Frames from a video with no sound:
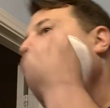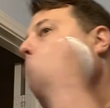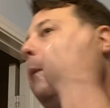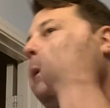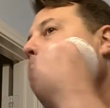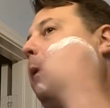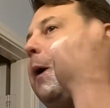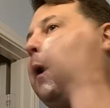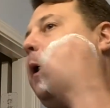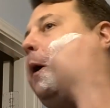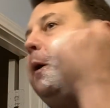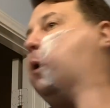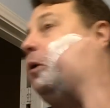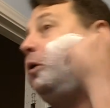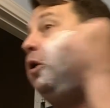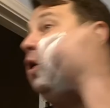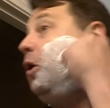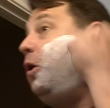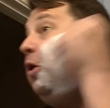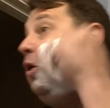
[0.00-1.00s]
we want to
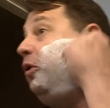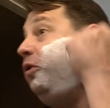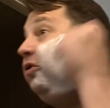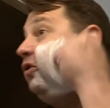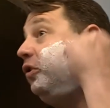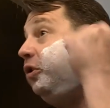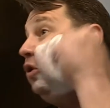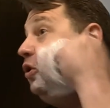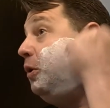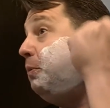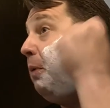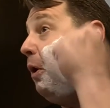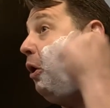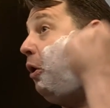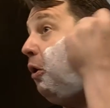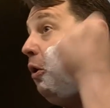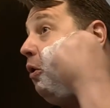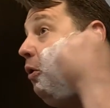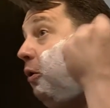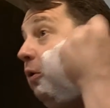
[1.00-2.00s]
close the
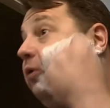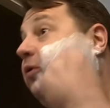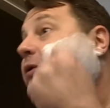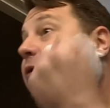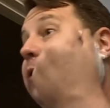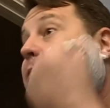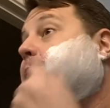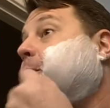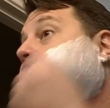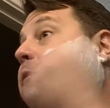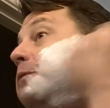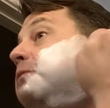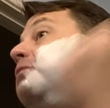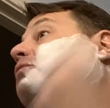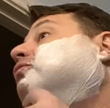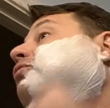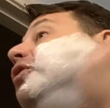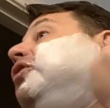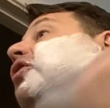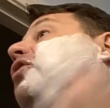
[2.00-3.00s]
loopholes
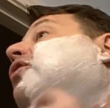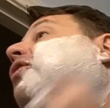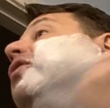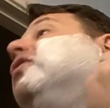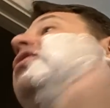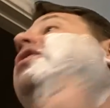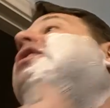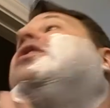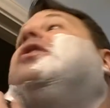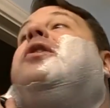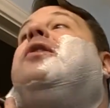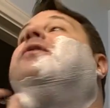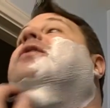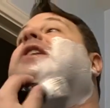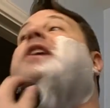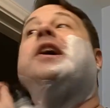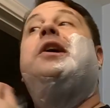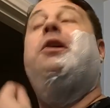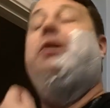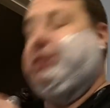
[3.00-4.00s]
and reduce the
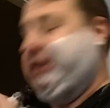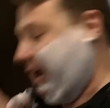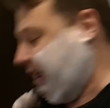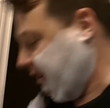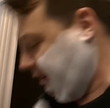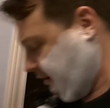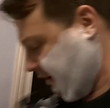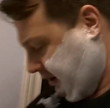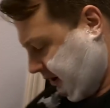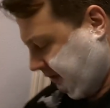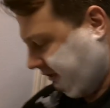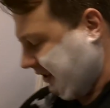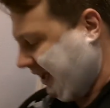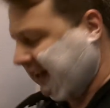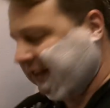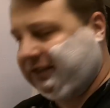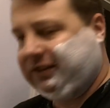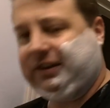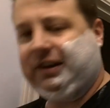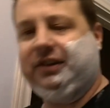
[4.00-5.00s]
overhead. Okay,
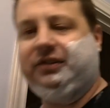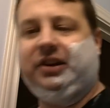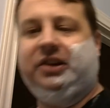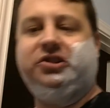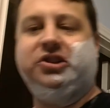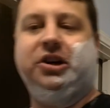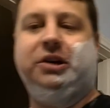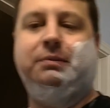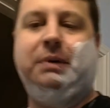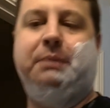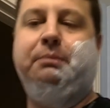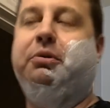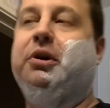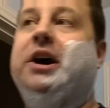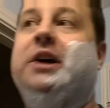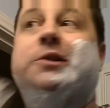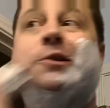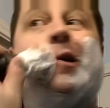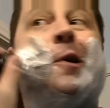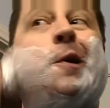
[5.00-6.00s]
that's as I juggle my
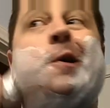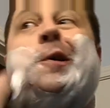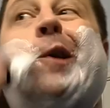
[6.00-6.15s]
brush.